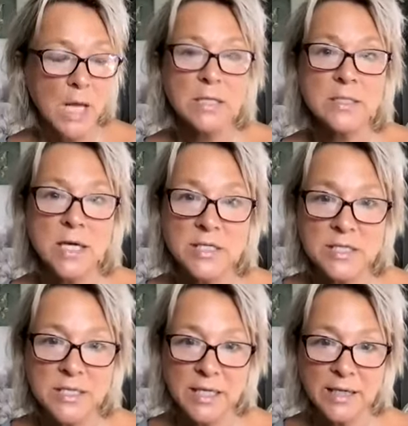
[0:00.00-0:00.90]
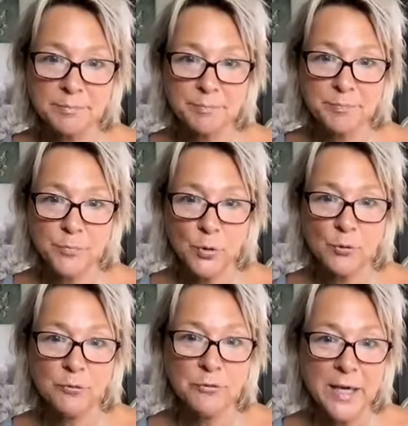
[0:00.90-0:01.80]
uncertainty
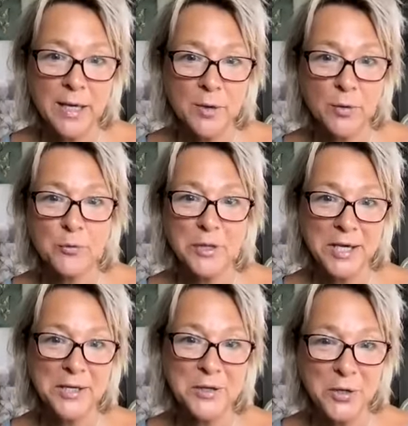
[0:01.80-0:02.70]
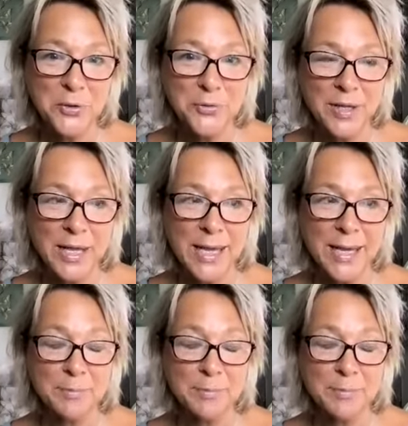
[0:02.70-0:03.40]
or fear or the unknown there.